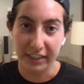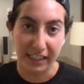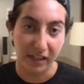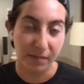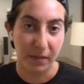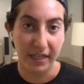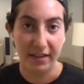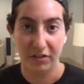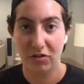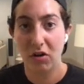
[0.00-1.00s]
here, but
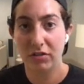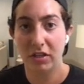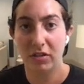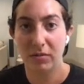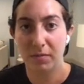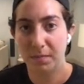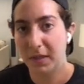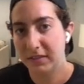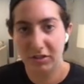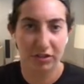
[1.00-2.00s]

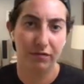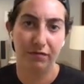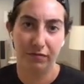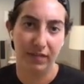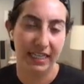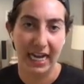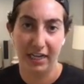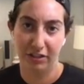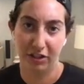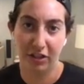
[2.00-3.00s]
just in
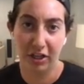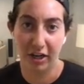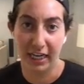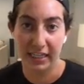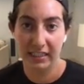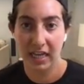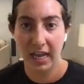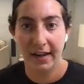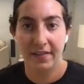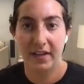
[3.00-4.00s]
case you're curious,
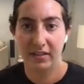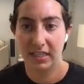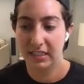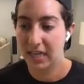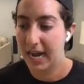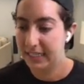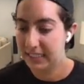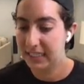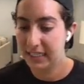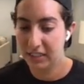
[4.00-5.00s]
there's this
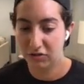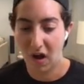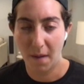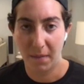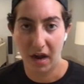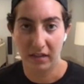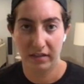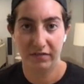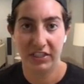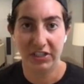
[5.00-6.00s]
idea in Dropbox
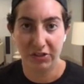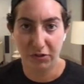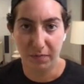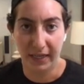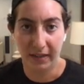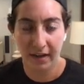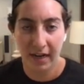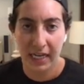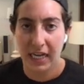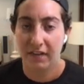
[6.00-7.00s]
of deduping.
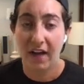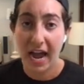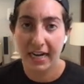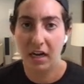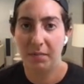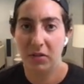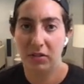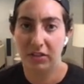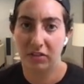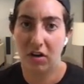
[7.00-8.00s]
If I upload
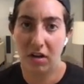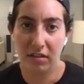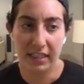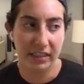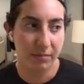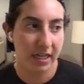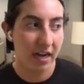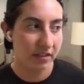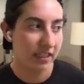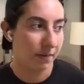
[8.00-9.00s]
a song and someone
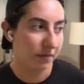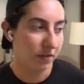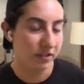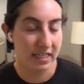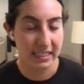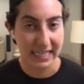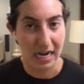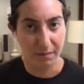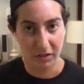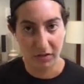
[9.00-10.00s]
else uploads the
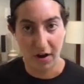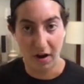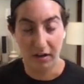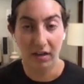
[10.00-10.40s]
same song,